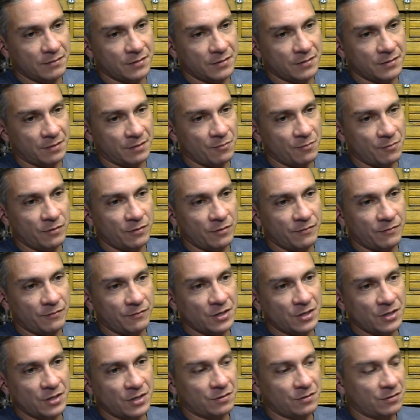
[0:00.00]
The
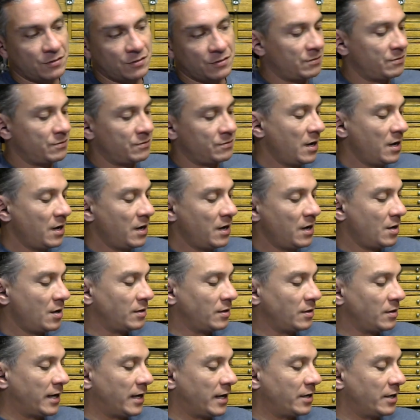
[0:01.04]
motivation to
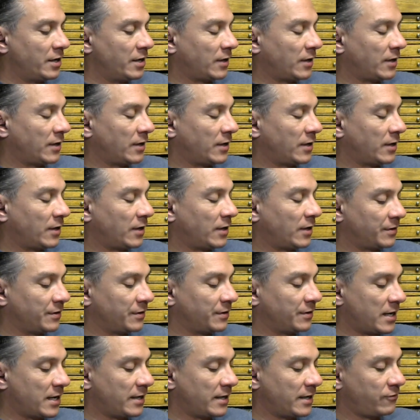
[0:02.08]
lay your life on the
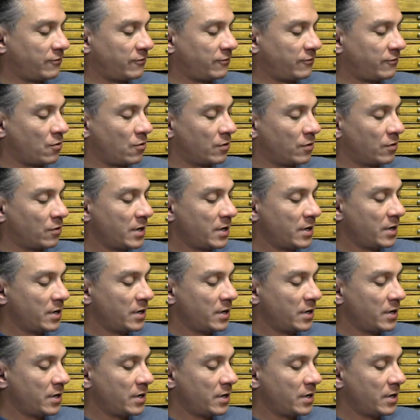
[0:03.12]
line for